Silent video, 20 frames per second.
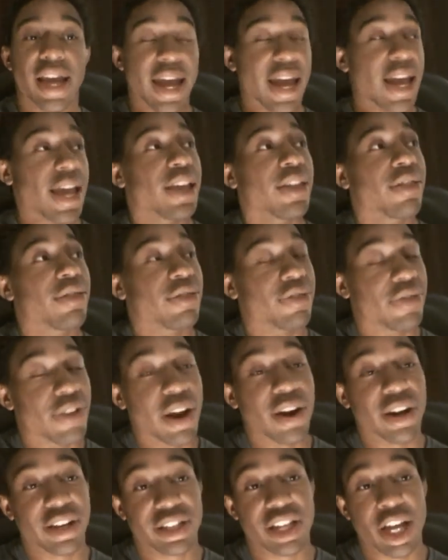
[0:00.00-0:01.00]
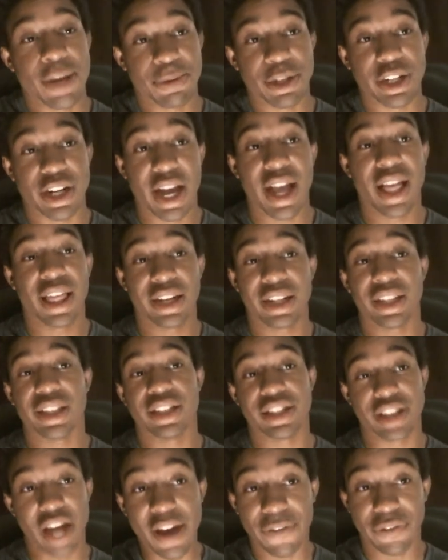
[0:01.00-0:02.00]
And their
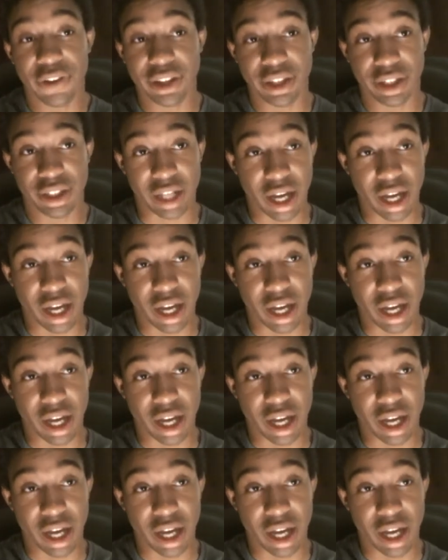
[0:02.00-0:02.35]
exceptionality definitely